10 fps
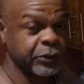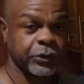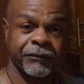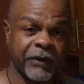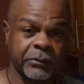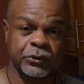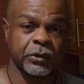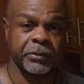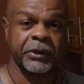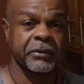would do if I was
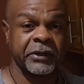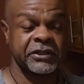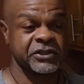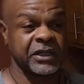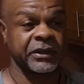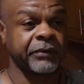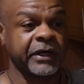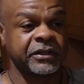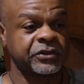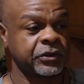doing a peanut butter jelly,
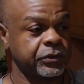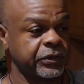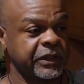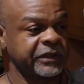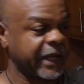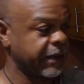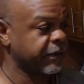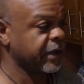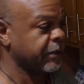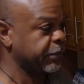right? So you need that
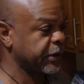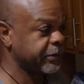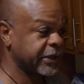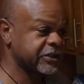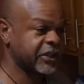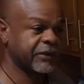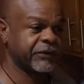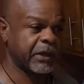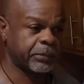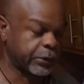peanut butter jelly for that